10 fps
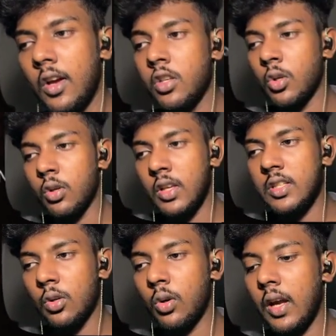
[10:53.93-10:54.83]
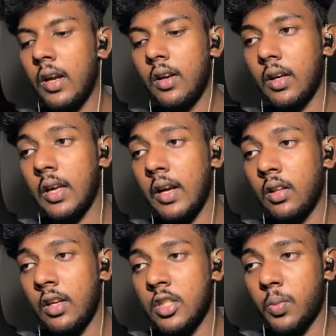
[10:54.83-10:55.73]
So this, you can get
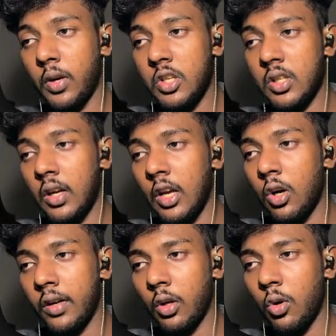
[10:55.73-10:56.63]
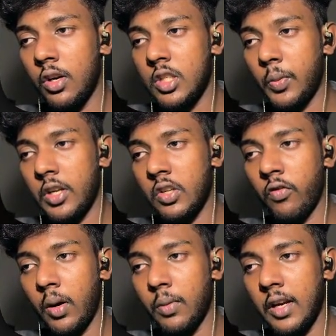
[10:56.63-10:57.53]
the inspiration. I got the whole inspiration
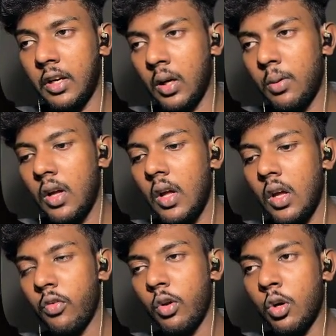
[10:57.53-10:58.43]
from GitHub. If you